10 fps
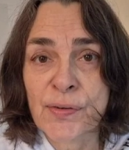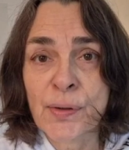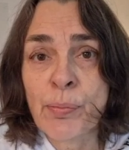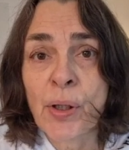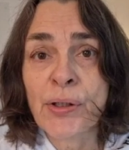The
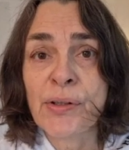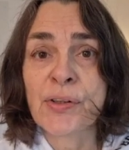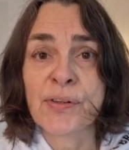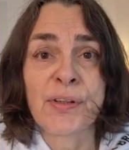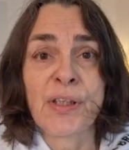body
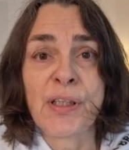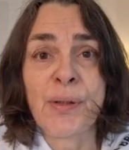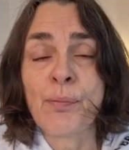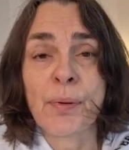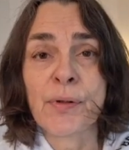doesn't
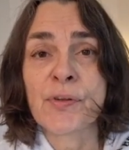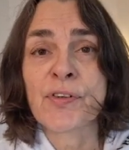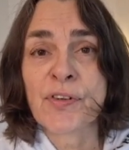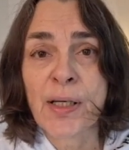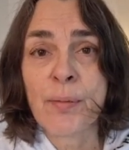keep
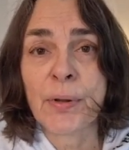stable.